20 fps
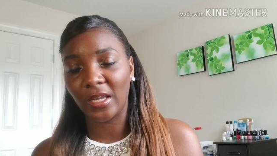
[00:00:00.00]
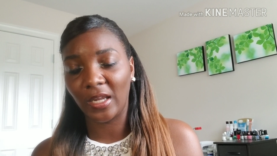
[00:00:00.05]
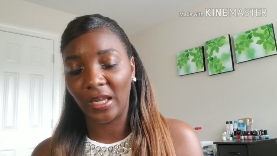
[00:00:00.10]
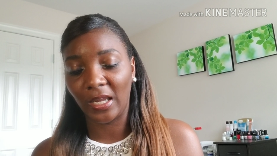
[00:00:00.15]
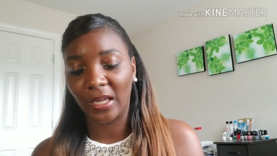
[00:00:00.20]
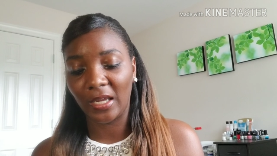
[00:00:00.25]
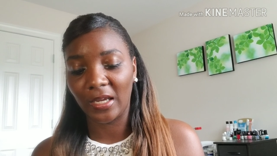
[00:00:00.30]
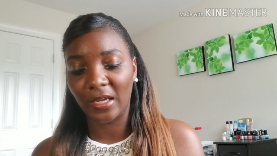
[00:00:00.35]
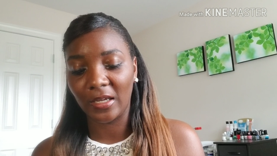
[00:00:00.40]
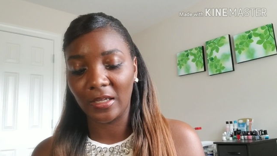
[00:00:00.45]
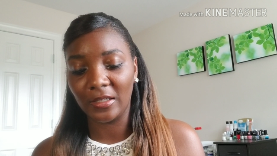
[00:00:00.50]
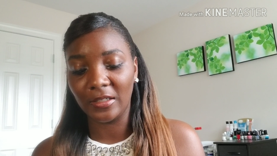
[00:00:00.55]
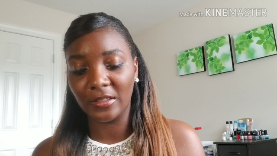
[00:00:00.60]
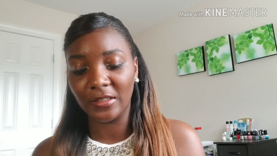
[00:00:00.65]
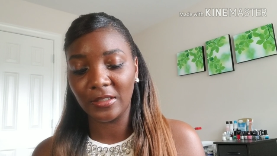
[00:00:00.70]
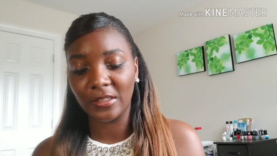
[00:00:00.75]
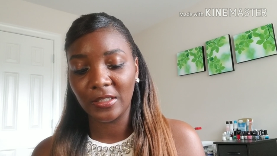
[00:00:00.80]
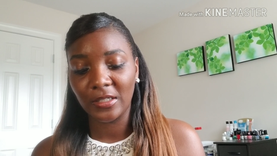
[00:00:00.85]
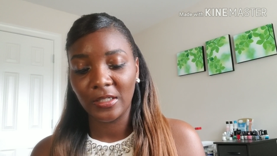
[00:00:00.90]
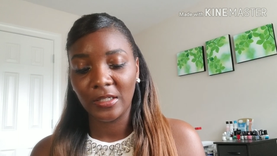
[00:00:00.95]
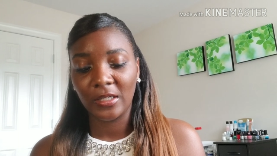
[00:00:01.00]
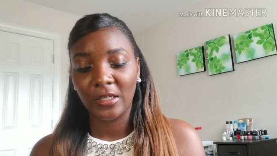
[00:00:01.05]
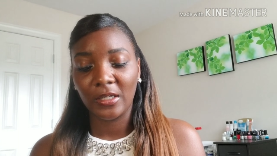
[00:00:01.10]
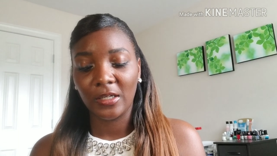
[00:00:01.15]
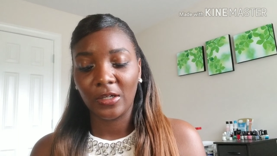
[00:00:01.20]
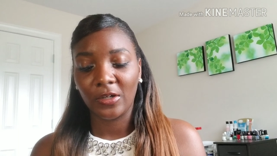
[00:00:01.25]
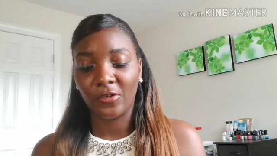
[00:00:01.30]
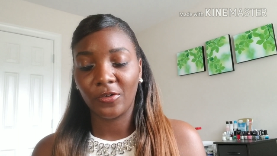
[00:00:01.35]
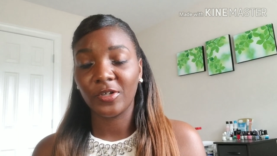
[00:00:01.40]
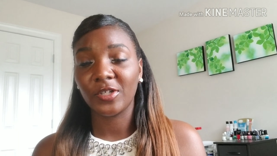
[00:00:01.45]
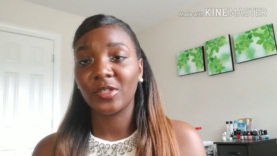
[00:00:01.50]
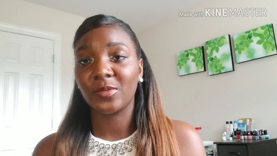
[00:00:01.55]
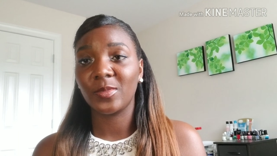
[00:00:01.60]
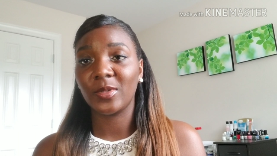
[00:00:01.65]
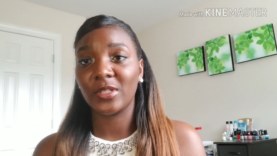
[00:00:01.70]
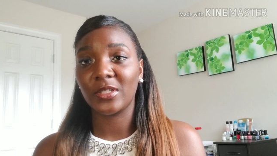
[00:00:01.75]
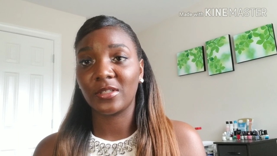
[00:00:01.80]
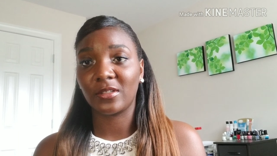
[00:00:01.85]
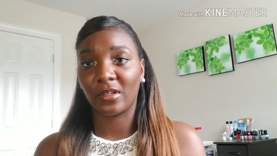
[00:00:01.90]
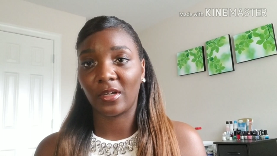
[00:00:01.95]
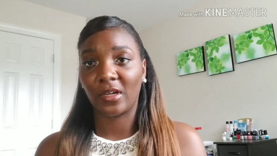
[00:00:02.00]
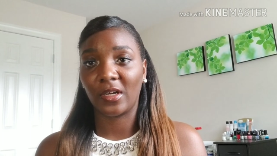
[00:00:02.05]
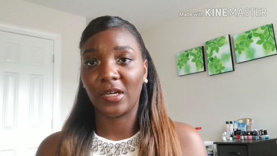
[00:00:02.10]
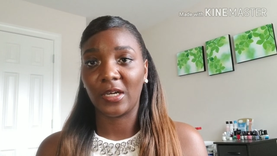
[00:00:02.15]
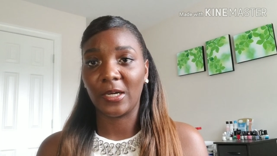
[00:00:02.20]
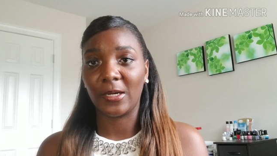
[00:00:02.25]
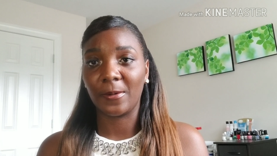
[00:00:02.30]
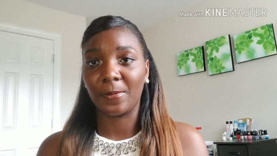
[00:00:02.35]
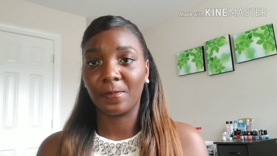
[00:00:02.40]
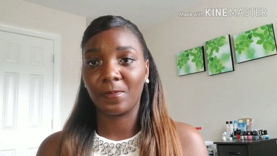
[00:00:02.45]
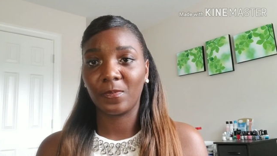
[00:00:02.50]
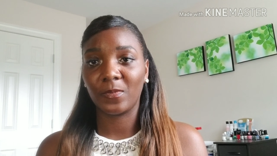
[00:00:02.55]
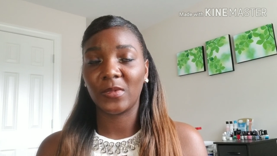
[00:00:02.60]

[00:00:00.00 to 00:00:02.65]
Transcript: and Christmas time.